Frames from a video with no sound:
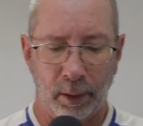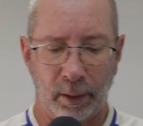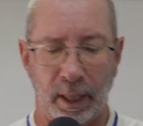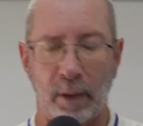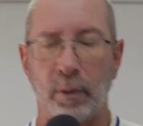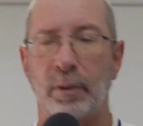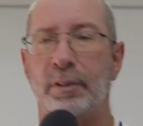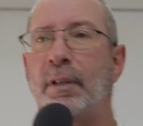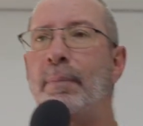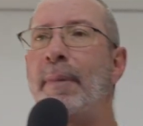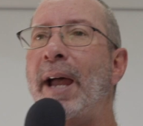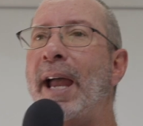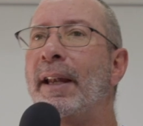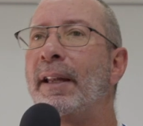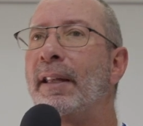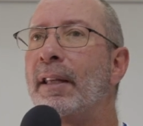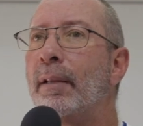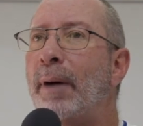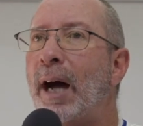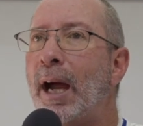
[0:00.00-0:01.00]
There was a
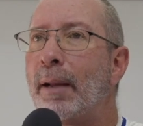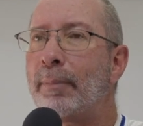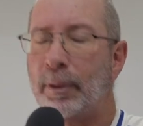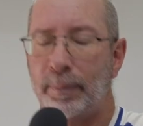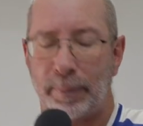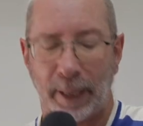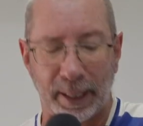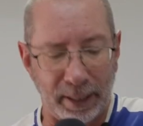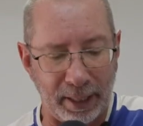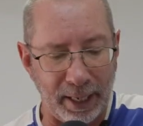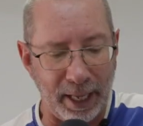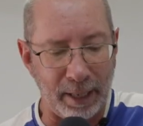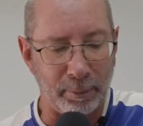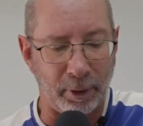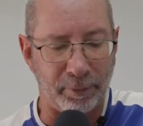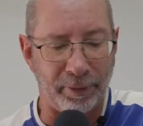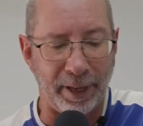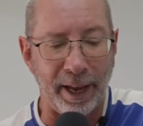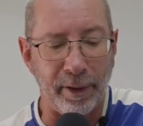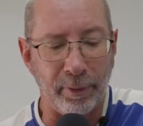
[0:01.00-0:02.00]
man in the Bible by the name
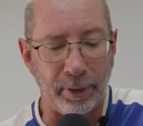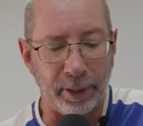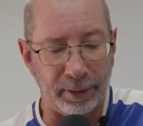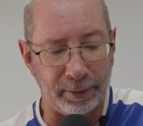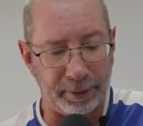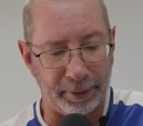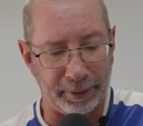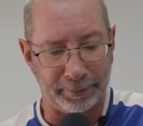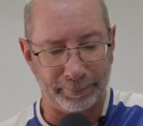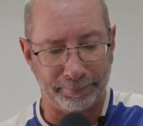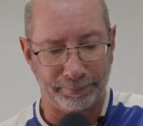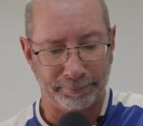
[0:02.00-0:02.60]
of Herod.